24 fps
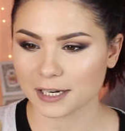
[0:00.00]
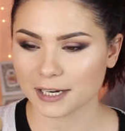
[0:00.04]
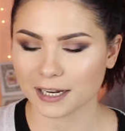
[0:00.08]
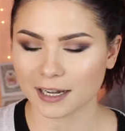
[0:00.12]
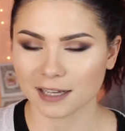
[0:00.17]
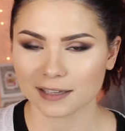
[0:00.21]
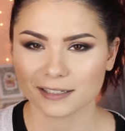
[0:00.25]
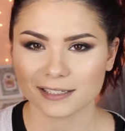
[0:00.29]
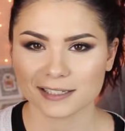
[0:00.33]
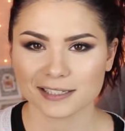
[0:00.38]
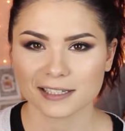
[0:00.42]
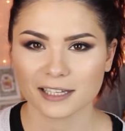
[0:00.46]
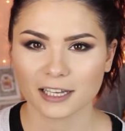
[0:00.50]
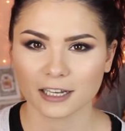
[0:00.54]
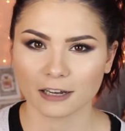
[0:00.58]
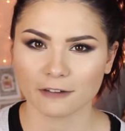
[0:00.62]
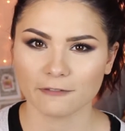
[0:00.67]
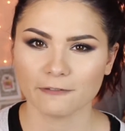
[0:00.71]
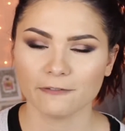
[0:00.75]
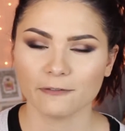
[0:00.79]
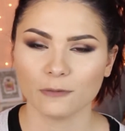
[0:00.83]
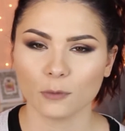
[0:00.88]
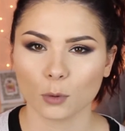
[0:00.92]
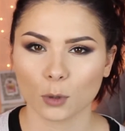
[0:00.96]
I got this in like a
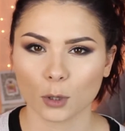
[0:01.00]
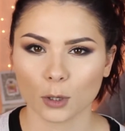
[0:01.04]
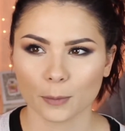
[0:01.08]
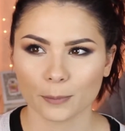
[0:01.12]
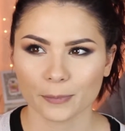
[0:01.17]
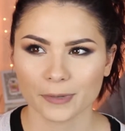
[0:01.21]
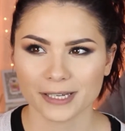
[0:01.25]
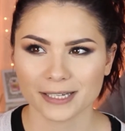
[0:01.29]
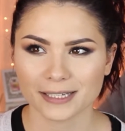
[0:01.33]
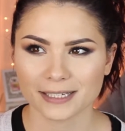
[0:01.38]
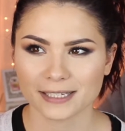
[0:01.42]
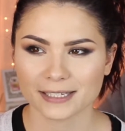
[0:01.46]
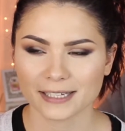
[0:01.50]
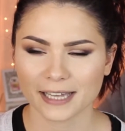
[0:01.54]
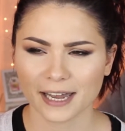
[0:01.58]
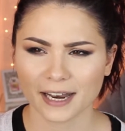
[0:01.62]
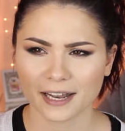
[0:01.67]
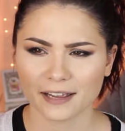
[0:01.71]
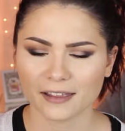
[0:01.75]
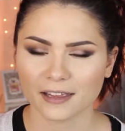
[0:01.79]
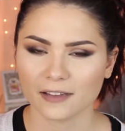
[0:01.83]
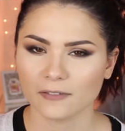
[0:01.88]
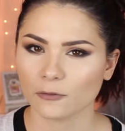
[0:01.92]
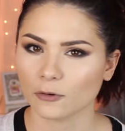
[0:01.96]
4-piece set,
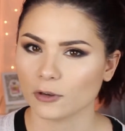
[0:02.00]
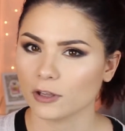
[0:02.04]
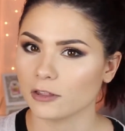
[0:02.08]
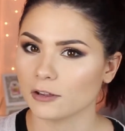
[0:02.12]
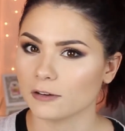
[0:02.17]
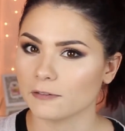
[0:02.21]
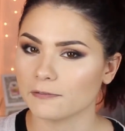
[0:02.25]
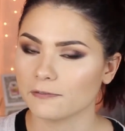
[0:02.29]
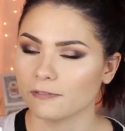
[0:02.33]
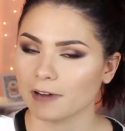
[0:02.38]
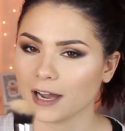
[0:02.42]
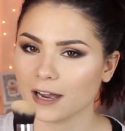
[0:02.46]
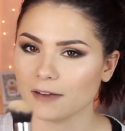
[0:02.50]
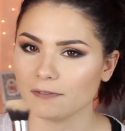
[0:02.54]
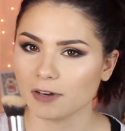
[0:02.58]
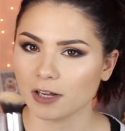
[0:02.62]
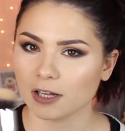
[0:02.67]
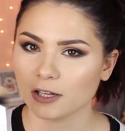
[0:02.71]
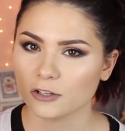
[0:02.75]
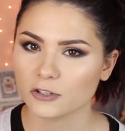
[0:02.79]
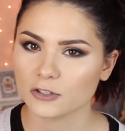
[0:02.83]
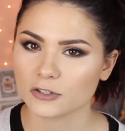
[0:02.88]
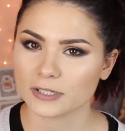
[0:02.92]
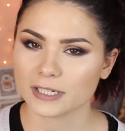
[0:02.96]
I think for either $5
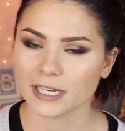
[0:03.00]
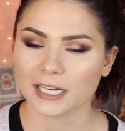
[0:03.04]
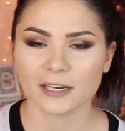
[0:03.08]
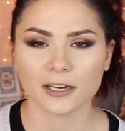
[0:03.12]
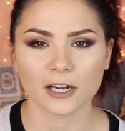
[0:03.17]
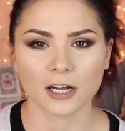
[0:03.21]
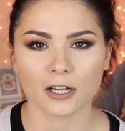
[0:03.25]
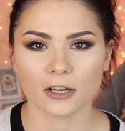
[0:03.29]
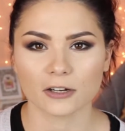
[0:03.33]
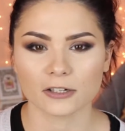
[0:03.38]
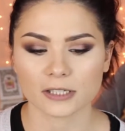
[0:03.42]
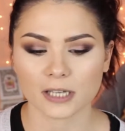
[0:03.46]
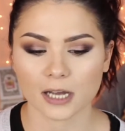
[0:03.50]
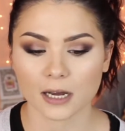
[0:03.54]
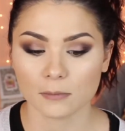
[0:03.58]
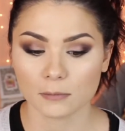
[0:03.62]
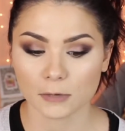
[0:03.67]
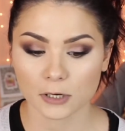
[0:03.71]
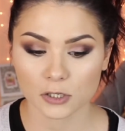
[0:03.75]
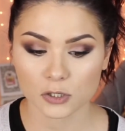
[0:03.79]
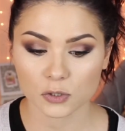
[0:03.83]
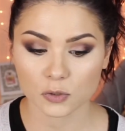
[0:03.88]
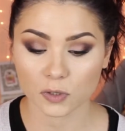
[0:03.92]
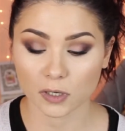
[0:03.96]
or $10, I'm
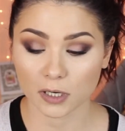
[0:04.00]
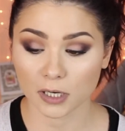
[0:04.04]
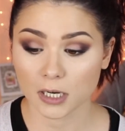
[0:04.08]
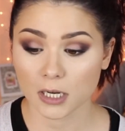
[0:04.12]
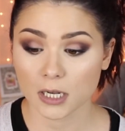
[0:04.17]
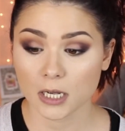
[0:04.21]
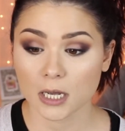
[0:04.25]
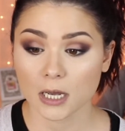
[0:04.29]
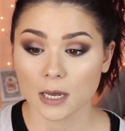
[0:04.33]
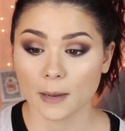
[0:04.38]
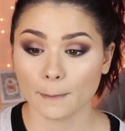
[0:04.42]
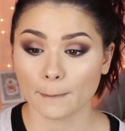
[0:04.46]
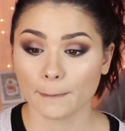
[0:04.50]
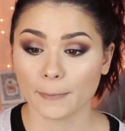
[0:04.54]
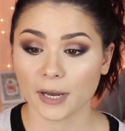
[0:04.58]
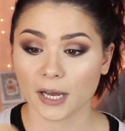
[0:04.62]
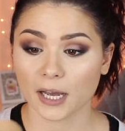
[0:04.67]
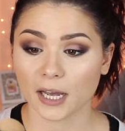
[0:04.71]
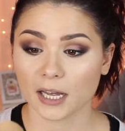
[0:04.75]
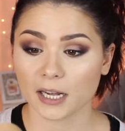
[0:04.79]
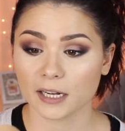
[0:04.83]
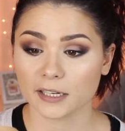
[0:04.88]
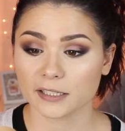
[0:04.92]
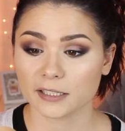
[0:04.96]
not sure,
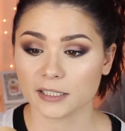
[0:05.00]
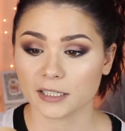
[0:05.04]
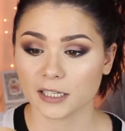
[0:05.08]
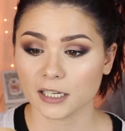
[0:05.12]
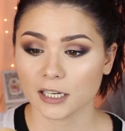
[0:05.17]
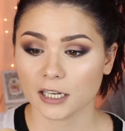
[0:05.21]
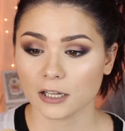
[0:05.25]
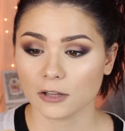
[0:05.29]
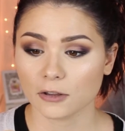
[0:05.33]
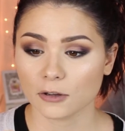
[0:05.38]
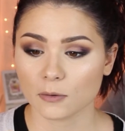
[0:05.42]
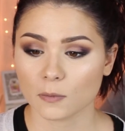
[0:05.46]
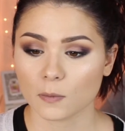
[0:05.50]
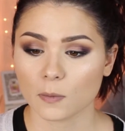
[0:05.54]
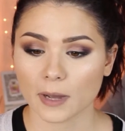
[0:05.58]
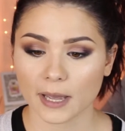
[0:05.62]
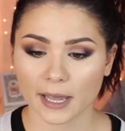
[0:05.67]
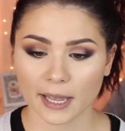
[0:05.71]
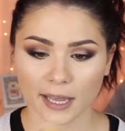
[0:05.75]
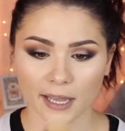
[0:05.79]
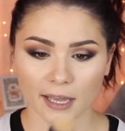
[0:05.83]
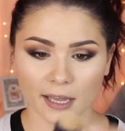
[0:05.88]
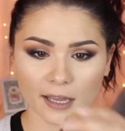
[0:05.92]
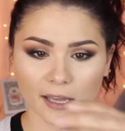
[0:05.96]
but either
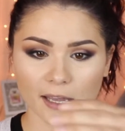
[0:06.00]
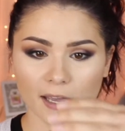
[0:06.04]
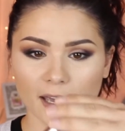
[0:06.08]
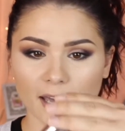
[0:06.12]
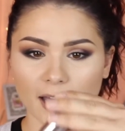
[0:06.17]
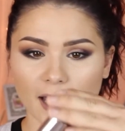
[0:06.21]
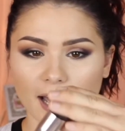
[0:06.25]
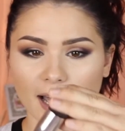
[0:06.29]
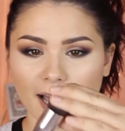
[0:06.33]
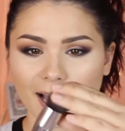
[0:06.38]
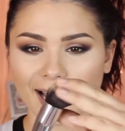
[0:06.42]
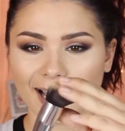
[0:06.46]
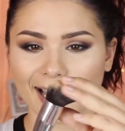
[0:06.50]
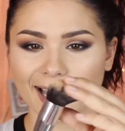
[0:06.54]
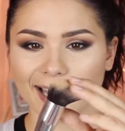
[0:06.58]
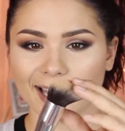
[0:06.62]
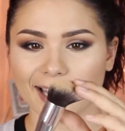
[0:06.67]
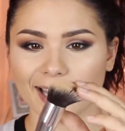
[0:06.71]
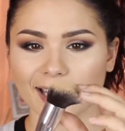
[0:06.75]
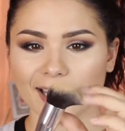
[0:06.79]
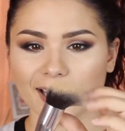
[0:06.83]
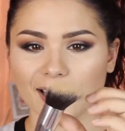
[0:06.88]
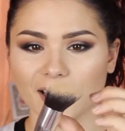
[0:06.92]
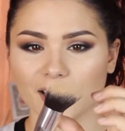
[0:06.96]
way,
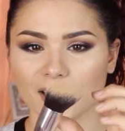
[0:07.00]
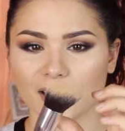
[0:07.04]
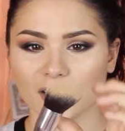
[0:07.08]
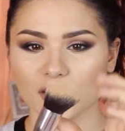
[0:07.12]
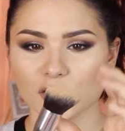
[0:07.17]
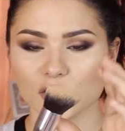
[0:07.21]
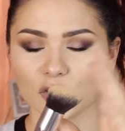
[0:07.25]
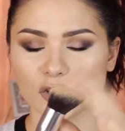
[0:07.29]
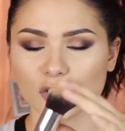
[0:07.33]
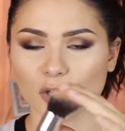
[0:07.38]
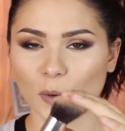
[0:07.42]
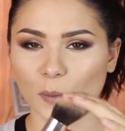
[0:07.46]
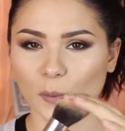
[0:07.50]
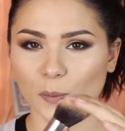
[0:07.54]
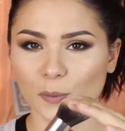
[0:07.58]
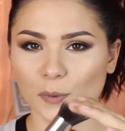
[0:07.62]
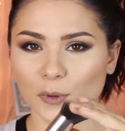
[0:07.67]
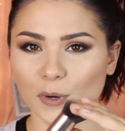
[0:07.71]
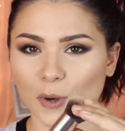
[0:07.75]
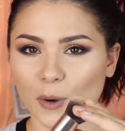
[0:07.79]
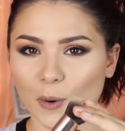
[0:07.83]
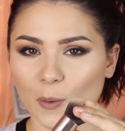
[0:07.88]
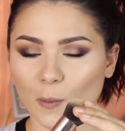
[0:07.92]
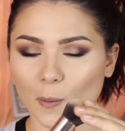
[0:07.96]
I don't
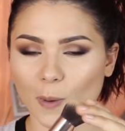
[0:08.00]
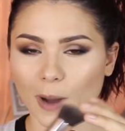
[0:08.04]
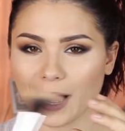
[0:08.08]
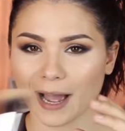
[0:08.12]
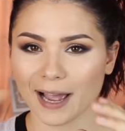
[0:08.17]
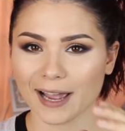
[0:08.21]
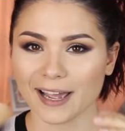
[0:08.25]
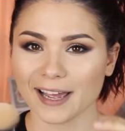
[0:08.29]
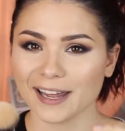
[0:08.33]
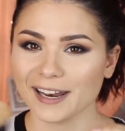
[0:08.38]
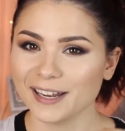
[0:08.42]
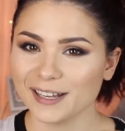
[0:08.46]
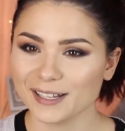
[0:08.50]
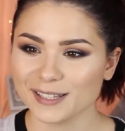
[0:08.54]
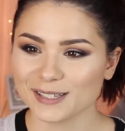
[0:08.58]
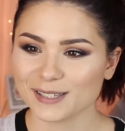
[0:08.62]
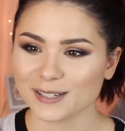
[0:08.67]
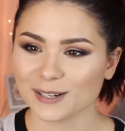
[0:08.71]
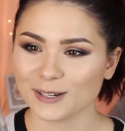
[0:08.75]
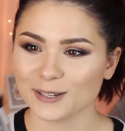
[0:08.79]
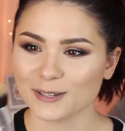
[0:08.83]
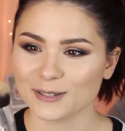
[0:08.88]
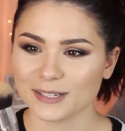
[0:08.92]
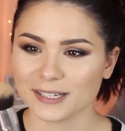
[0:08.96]
know why I didn't
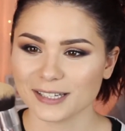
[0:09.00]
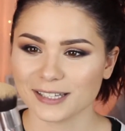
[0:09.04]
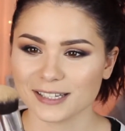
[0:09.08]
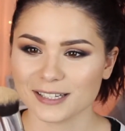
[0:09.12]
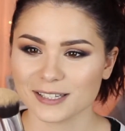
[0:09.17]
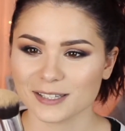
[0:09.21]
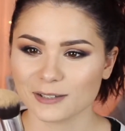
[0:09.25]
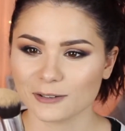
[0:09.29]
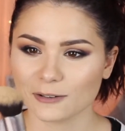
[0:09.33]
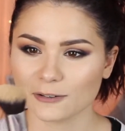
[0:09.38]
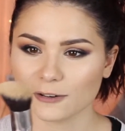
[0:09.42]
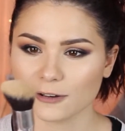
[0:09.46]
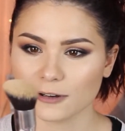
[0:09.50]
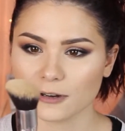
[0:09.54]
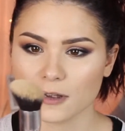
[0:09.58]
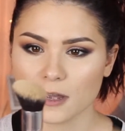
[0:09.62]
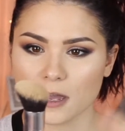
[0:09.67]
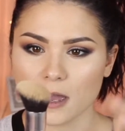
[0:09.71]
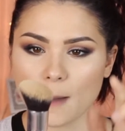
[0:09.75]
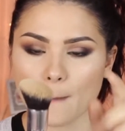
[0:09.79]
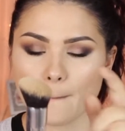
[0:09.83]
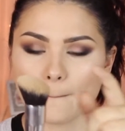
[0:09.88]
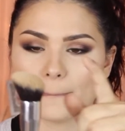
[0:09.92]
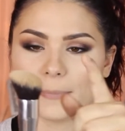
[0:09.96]
start using this sooner,
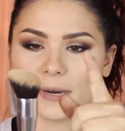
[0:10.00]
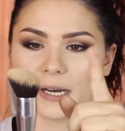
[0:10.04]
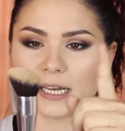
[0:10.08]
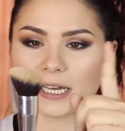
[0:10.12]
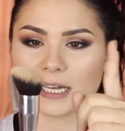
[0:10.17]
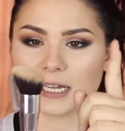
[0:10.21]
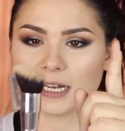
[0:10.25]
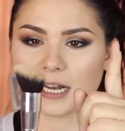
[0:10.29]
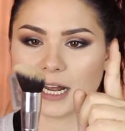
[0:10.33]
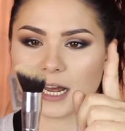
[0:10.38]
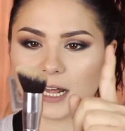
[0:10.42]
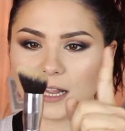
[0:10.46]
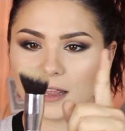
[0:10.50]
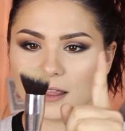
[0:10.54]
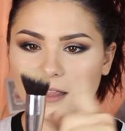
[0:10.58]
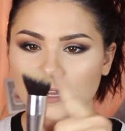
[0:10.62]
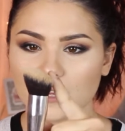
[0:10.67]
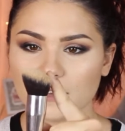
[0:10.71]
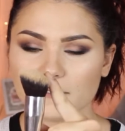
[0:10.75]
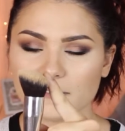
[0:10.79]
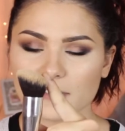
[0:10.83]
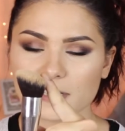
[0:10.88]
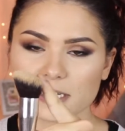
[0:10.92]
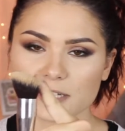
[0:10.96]
but I
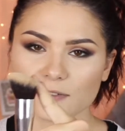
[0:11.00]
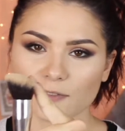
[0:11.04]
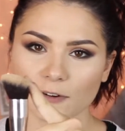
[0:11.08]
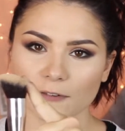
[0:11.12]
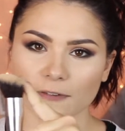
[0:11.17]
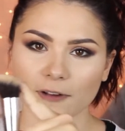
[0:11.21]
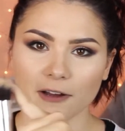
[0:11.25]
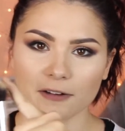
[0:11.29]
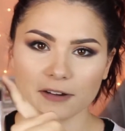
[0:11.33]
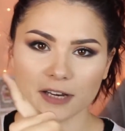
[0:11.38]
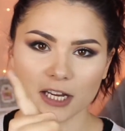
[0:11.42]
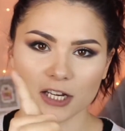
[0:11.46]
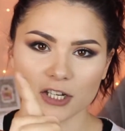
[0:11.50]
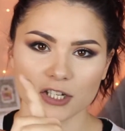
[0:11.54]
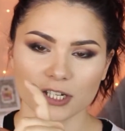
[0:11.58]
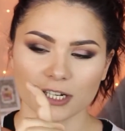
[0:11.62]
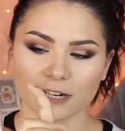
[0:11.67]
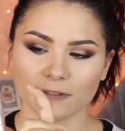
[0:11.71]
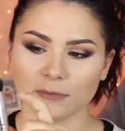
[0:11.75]
love this for foundation.